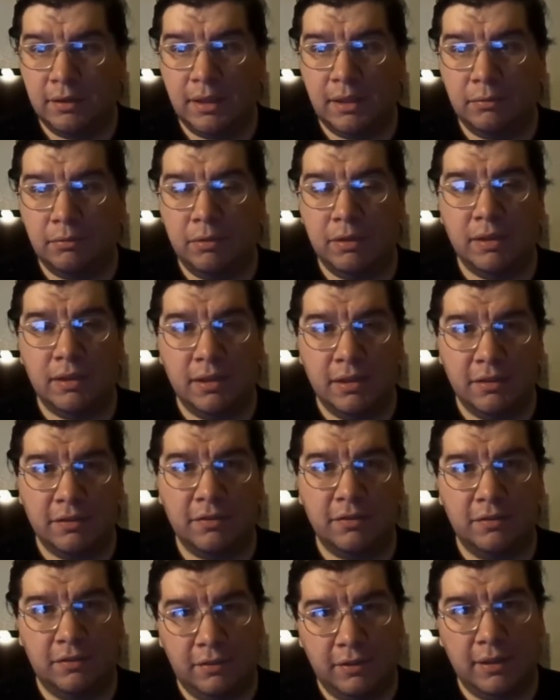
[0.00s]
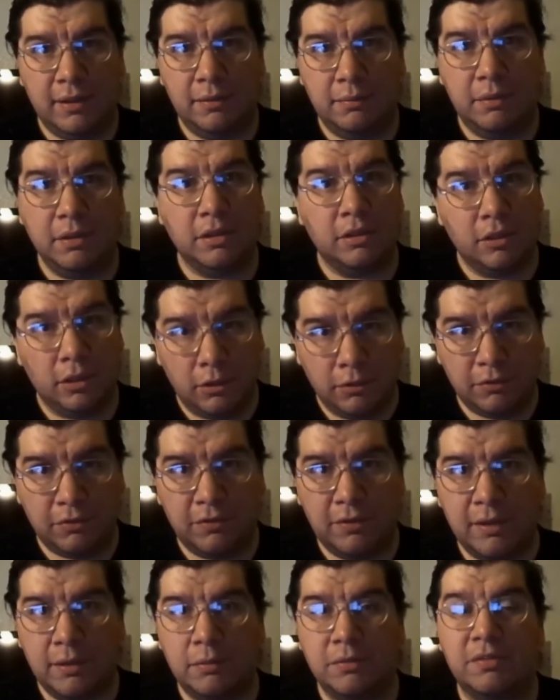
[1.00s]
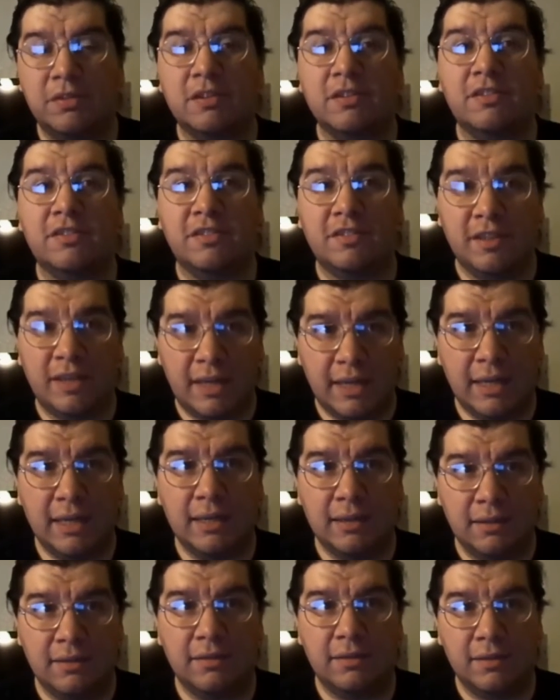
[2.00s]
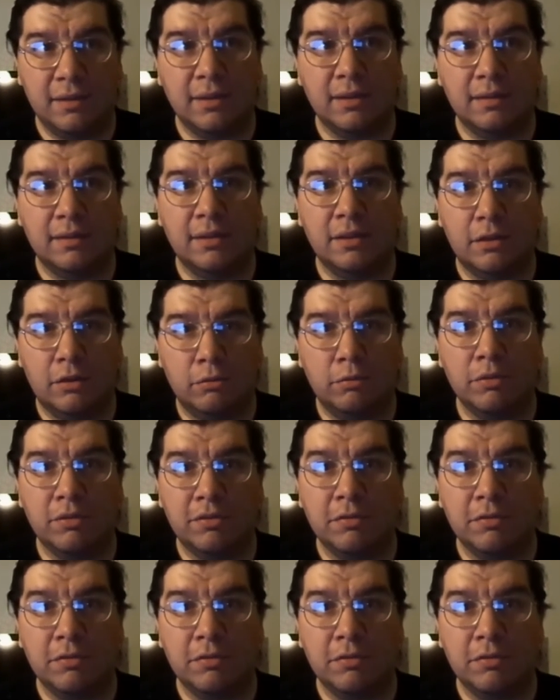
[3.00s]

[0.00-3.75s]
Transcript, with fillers: So they witness uh, the ghost that was inside uh, the